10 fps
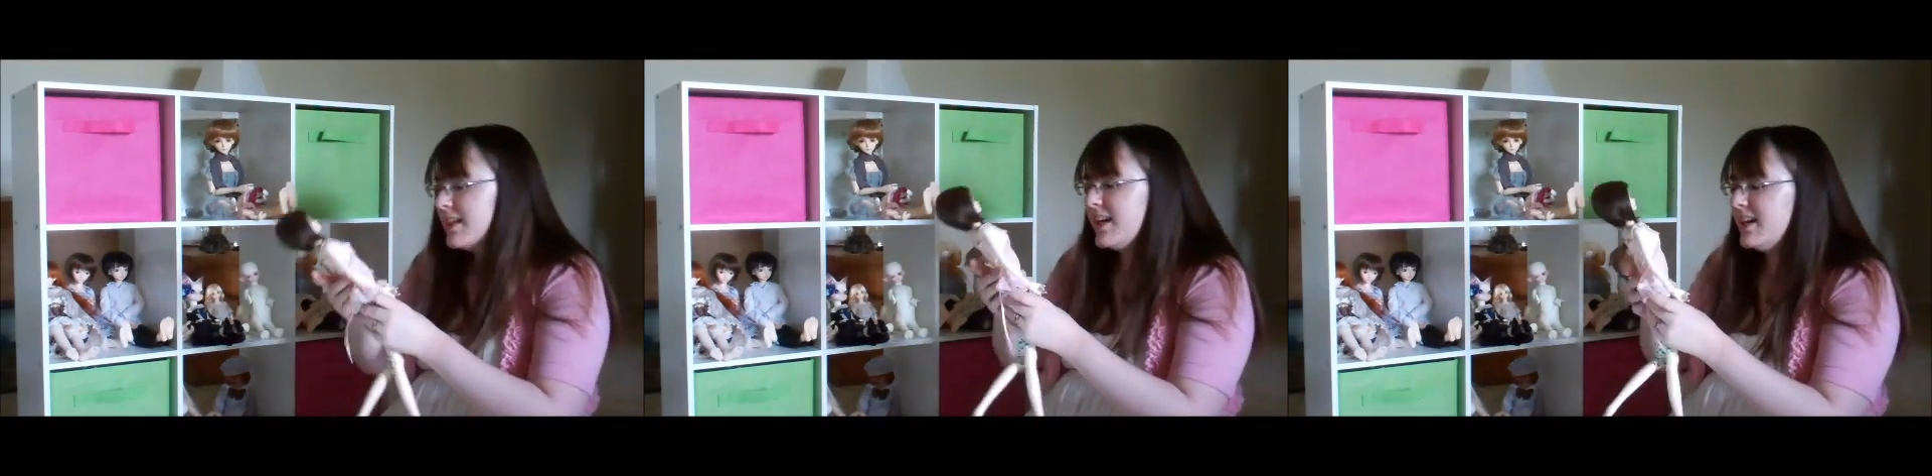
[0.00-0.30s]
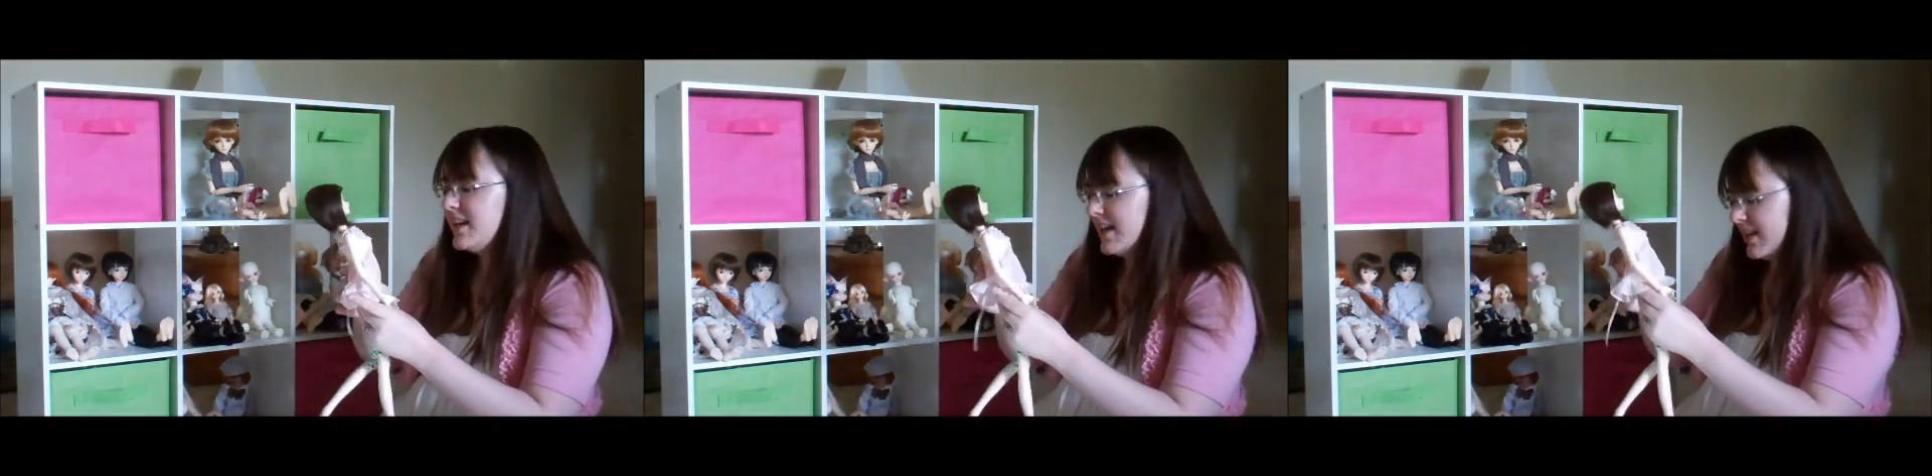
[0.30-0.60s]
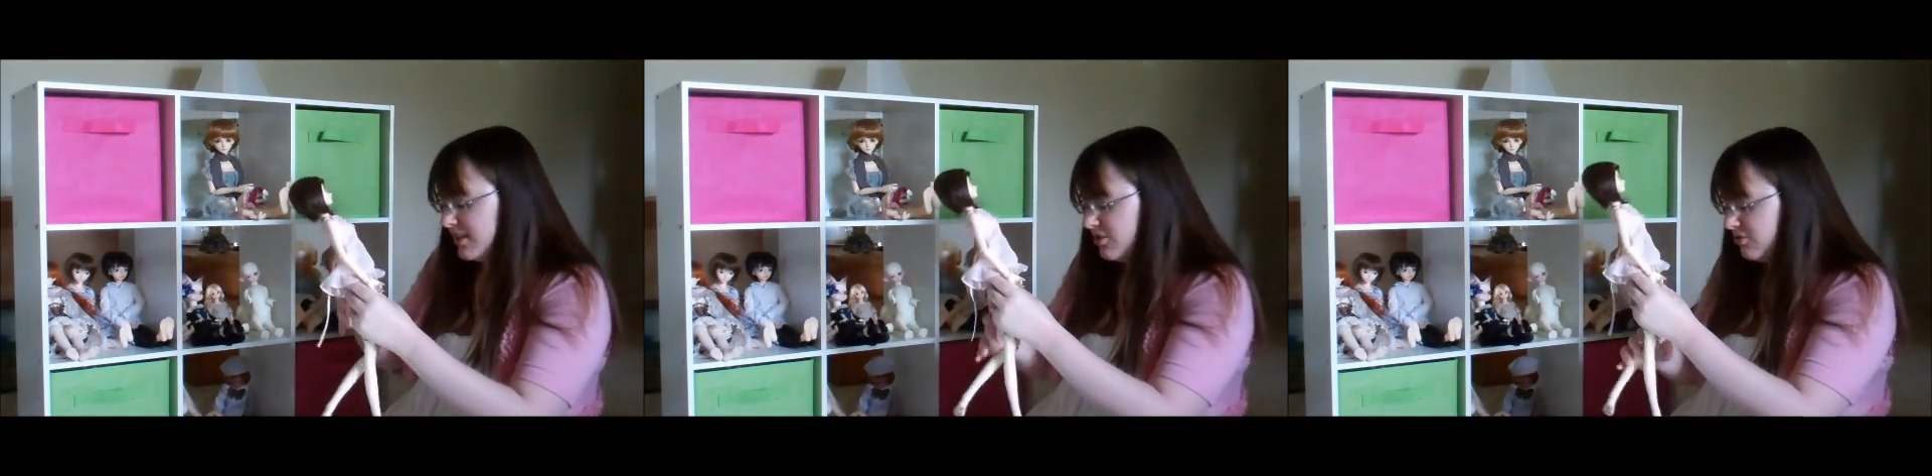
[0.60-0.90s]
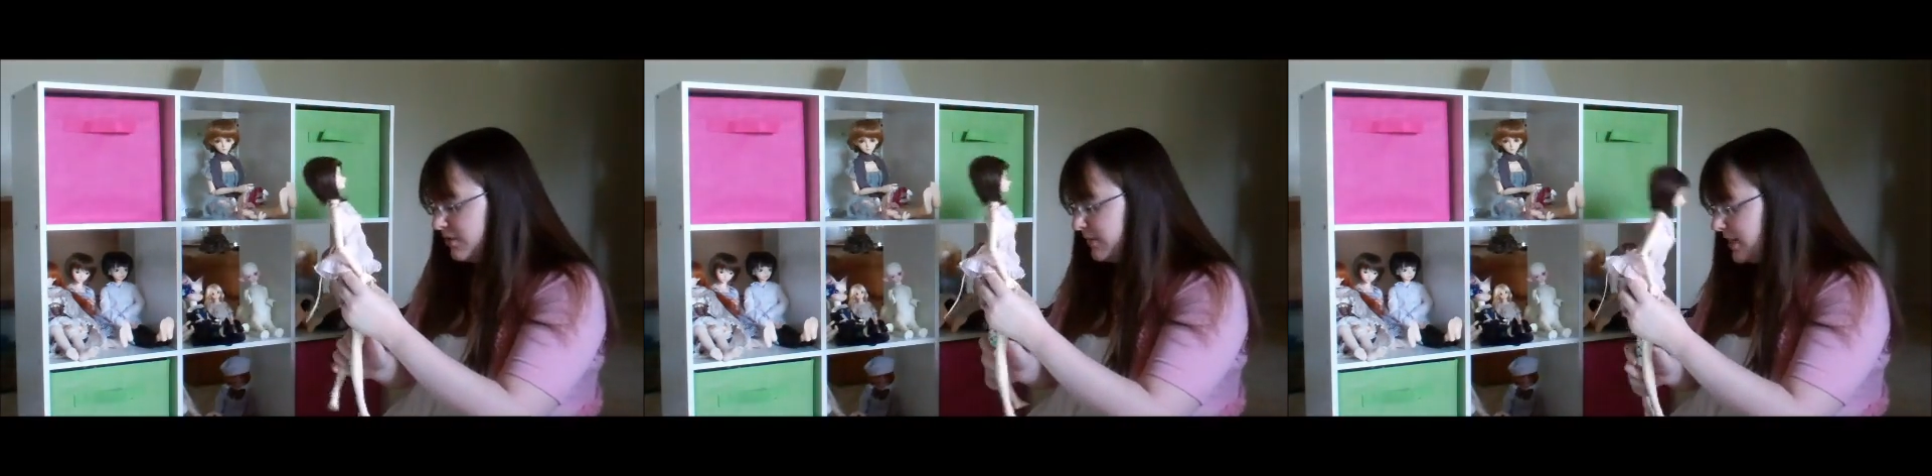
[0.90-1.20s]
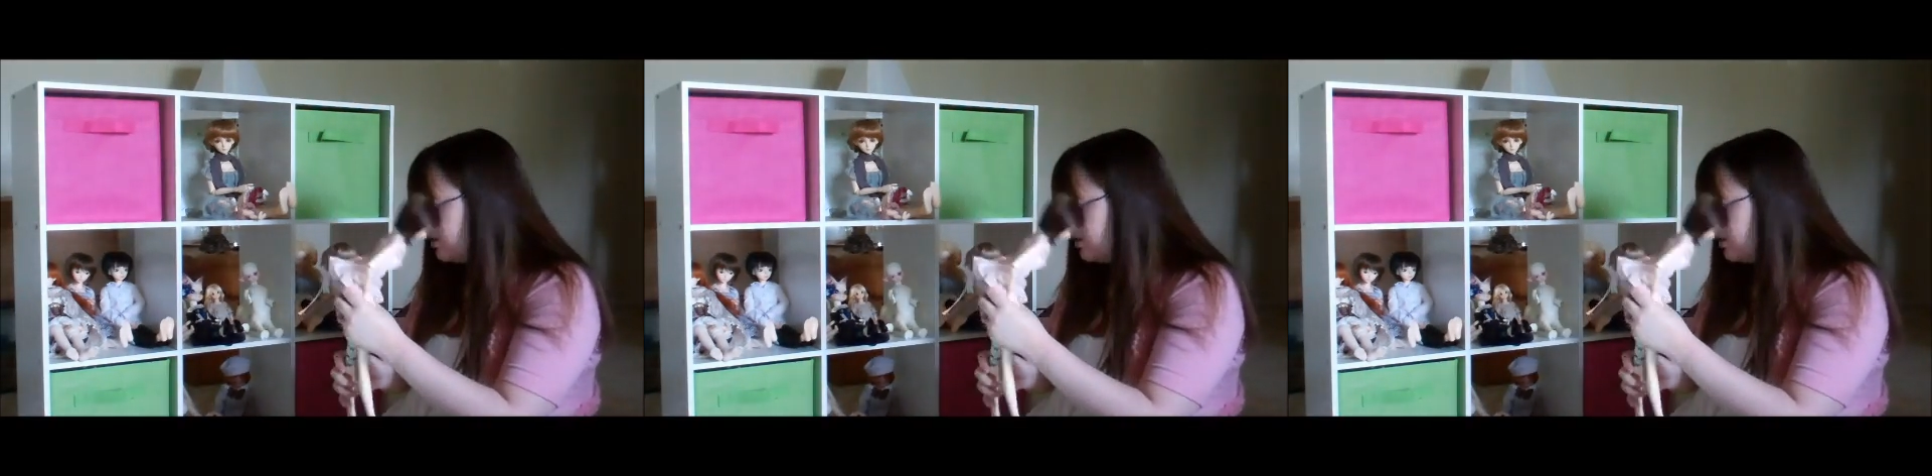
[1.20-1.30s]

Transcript: skinny and extremely